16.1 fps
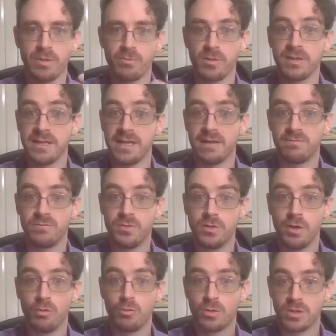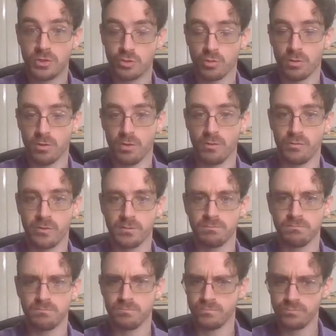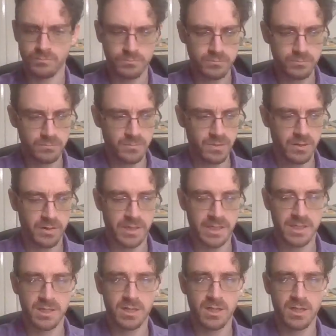really have no control over, right?